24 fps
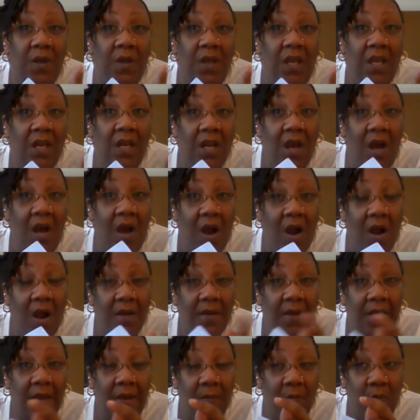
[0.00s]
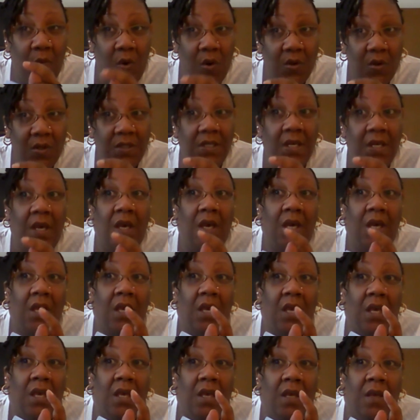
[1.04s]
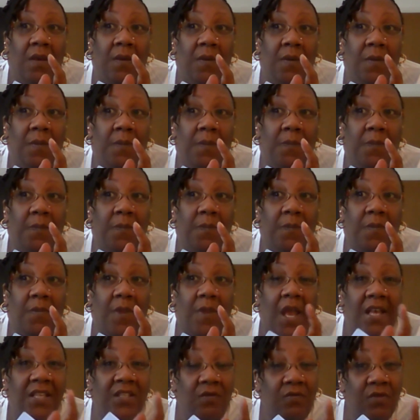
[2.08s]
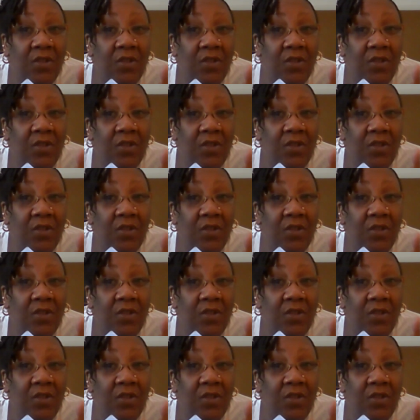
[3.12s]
it works as